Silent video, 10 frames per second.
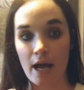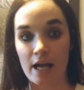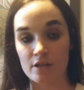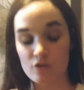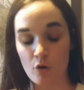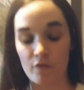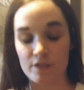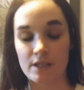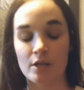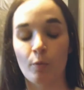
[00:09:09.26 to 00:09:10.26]
And
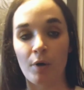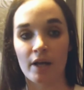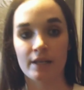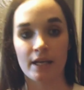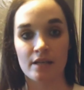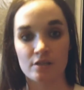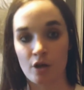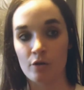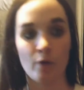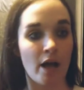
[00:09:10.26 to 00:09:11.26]
obviously your bike gear,
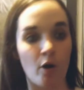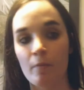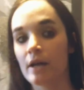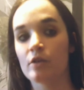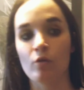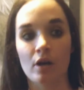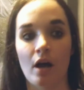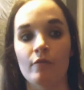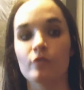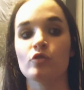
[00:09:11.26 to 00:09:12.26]
so your helmet, your
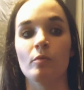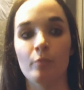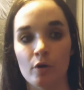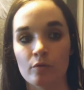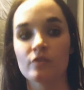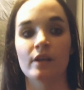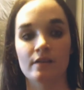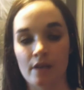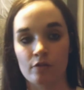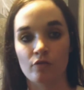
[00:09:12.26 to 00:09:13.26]
gloves, your boots,
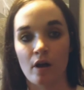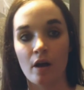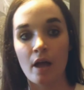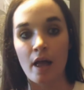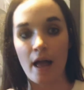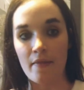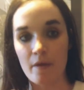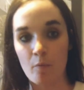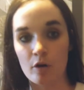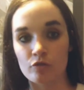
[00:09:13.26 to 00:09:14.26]
etc. And
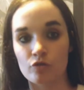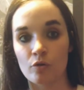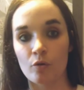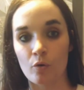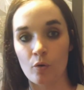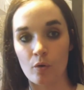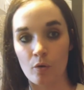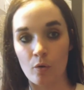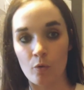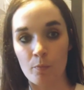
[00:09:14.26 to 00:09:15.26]
then once you're
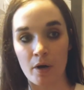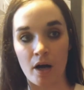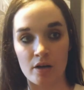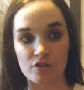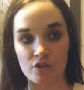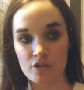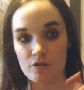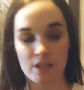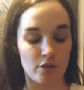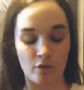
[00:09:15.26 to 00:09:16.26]
all passed, you
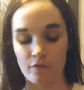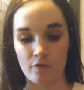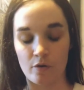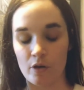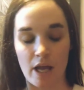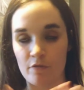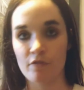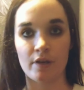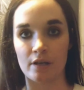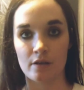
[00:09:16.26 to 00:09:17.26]
send off
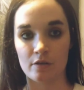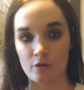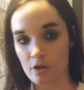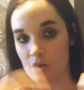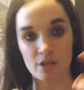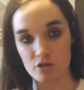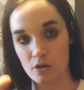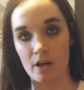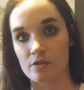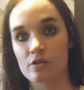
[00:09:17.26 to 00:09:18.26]
everything, you know, send your
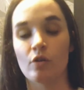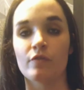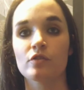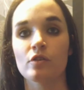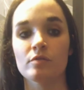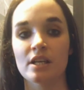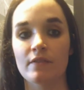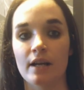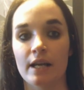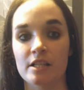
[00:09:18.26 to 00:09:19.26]
license off to
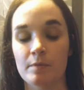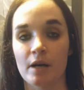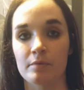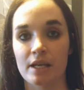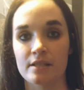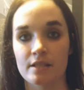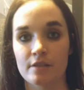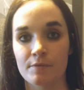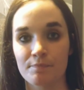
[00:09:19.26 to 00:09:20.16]
DVLA to be updated.